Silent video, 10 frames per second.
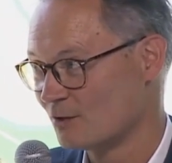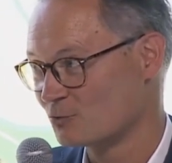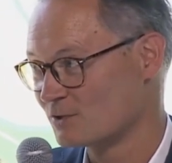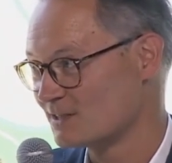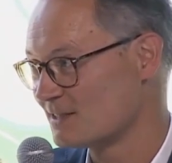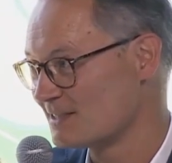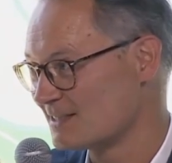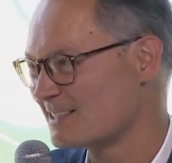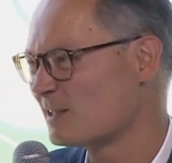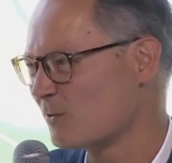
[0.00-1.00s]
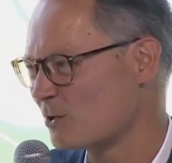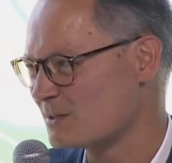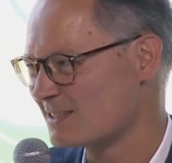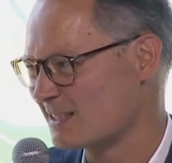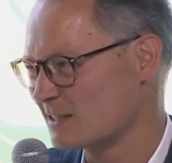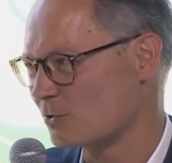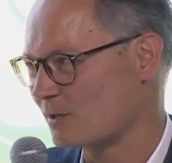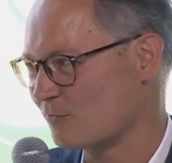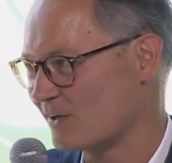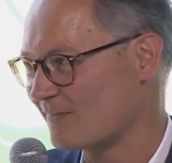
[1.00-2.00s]
So this is this difficult scissor
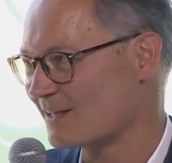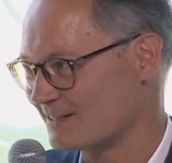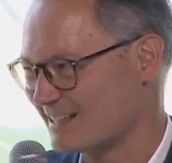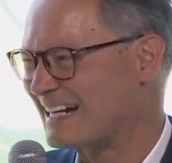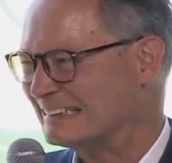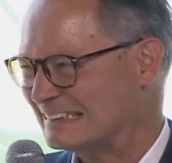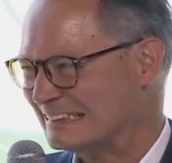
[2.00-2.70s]
effect that, yeah,